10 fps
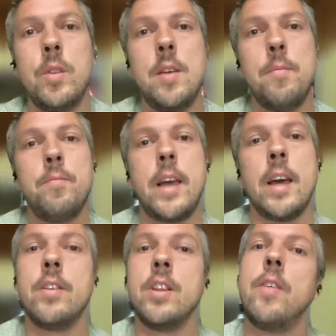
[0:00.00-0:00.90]
keep
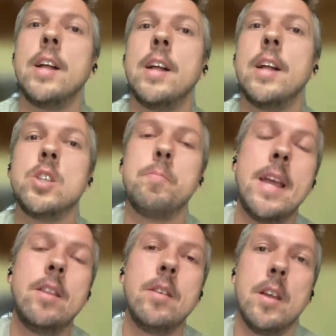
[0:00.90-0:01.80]
kind of advances
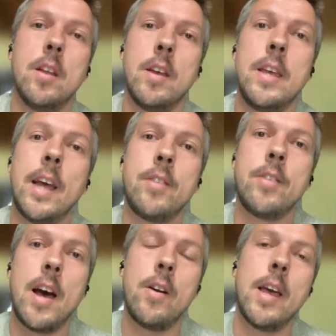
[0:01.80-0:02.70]
made in
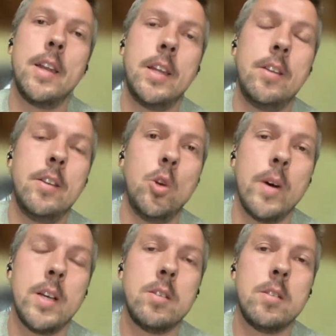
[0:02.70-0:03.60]
Qatar and in the
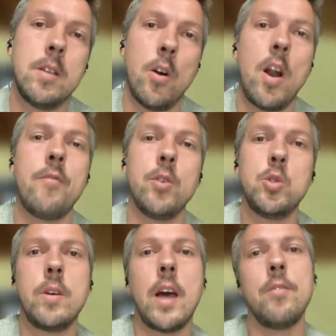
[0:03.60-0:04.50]
US, there are
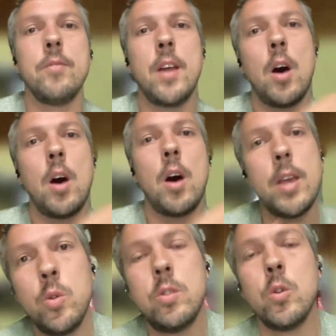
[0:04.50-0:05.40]
efforts to kind of now
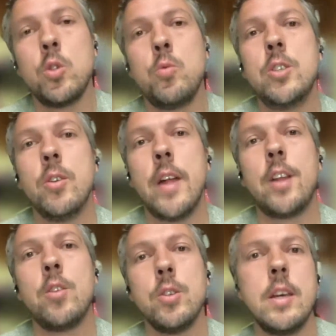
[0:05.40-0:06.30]
include those
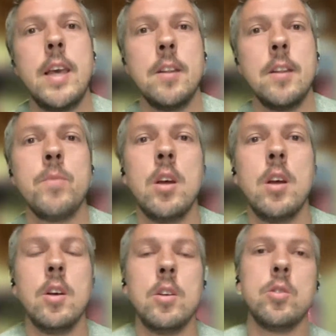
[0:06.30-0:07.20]
regional actors again.
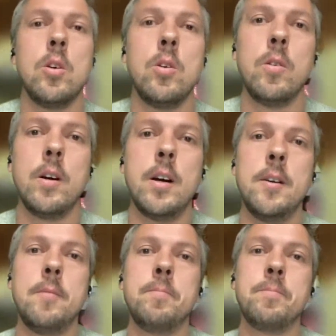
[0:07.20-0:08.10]

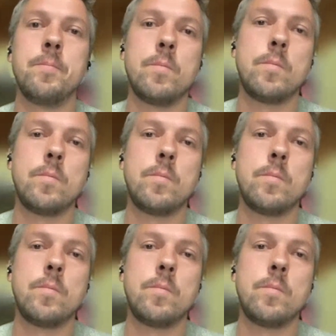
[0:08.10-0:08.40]
So